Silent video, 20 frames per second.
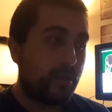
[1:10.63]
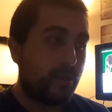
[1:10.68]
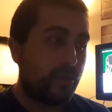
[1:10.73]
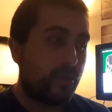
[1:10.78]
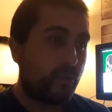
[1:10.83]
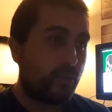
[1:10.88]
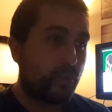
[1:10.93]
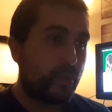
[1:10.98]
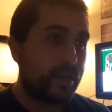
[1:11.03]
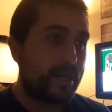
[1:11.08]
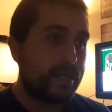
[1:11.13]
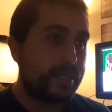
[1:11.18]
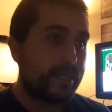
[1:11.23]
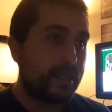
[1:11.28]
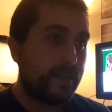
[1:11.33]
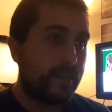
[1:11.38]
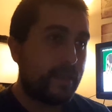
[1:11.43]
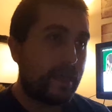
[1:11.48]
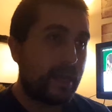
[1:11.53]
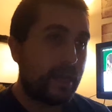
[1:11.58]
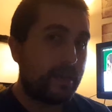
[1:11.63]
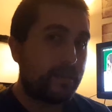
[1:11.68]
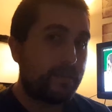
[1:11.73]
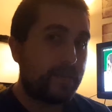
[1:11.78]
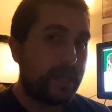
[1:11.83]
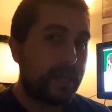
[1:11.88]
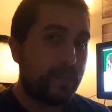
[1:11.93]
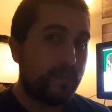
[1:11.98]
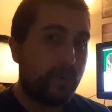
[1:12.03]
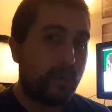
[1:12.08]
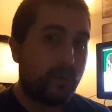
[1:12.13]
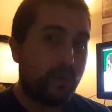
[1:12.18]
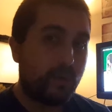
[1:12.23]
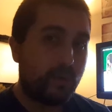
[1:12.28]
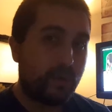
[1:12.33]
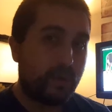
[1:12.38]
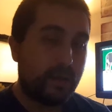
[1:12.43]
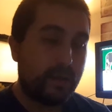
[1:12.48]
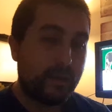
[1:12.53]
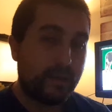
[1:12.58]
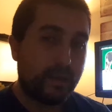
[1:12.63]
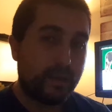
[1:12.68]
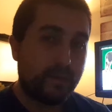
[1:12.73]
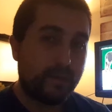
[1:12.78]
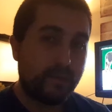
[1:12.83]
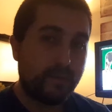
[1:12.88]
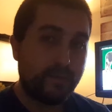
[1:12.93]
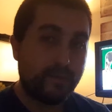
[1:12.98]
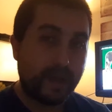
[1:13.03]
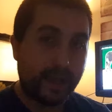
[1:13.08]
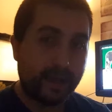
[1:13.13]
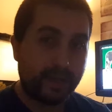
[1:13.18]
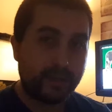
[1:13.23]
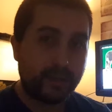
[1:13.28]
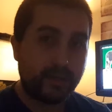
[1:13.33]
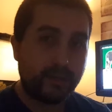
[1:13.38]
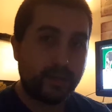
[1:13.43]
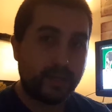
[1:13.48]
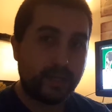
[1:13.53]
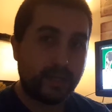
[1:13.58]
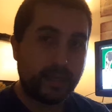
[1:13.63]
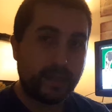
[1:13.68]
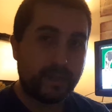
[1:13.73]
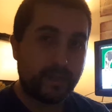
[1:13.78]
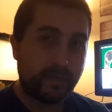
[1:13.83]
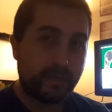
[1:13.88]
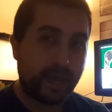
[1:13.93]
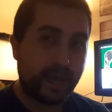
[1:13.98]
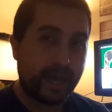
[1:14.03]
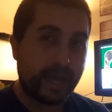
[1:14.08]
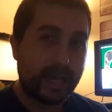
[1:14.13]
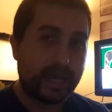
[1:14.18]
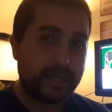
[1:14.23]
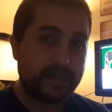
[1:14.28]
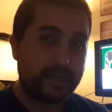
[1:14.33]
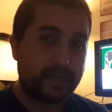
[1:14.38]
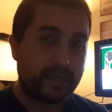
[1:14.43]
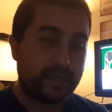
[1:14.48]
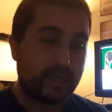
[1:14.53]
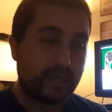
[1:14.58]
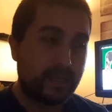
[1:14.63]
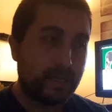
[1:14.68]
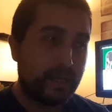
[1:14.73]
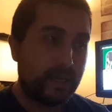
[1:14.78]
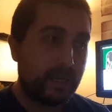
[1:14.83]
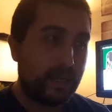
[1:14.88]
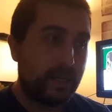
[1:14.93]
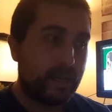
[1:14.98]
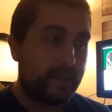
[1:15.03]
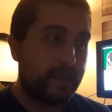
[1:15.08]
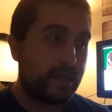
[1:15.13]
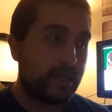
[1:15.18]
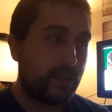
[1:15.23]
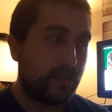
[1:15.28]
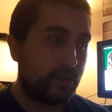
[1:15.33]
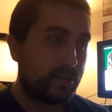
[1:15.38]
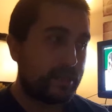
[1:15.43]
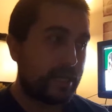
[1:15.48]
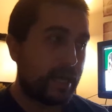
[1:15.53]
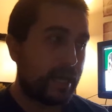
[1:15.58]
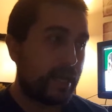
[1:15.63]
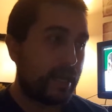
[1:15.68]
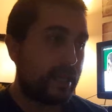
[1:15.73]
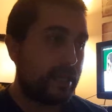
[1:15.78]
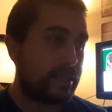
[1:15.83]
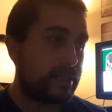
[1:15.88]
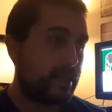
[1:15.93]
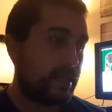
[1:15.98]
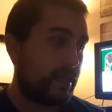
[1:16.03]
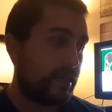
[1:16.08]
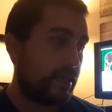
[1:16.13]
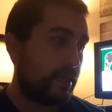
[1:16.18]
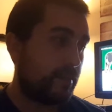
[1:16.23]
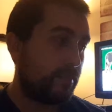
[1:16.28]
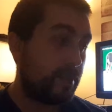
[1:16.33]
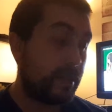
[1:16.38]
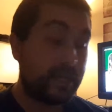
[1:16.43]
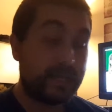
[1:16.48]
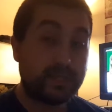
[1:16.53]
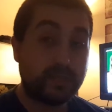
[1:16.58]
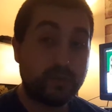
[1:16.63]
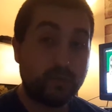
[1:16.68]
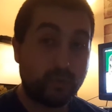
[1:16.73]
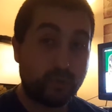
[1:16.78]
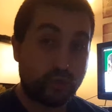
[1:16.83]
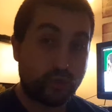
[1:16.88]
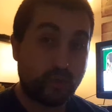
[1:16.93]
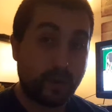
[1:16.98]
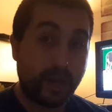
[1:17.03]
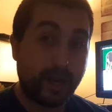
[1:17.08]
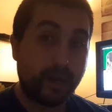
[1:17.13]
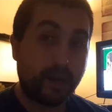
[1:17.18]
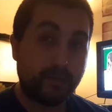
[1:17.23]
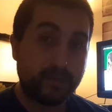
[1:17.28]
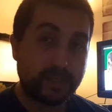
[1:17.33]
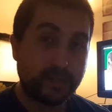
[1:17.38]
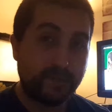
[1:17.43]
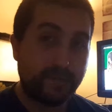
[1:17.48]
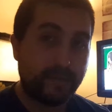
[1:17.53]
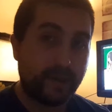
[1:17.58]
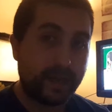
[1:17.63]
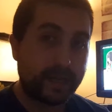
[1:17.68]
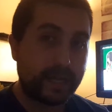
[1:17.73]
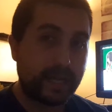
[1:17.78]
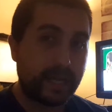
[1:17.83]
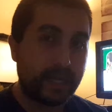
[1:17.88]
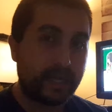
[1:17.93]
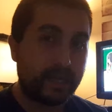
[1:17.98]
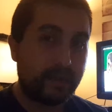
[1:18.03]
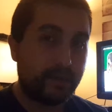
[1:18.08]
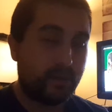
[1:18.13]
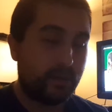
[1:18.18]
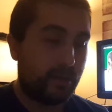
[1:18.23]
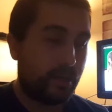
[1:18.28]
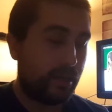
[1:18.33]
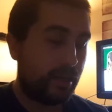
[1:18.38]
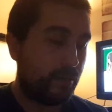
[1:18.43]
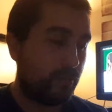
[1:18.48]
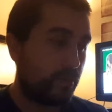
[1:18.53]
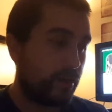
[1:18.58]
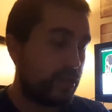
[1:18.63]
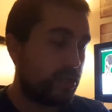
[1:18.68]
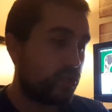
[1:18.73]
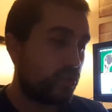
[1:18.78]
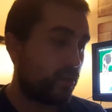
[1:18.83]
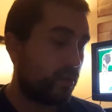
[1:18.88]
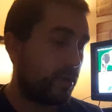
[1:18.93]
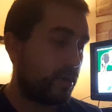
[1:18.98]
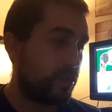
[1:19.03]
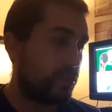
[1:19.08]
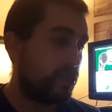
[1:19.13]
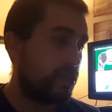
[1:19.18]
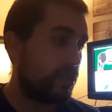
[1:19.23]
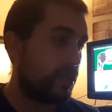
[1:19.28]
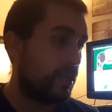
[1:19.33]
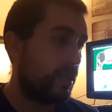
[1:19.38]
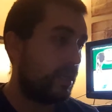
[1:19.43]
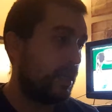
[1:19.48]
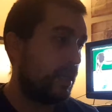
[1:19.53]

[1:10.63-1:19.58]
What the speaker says: The reason that people valued it in the past, they looked at it because it was rare, it was a finite resource.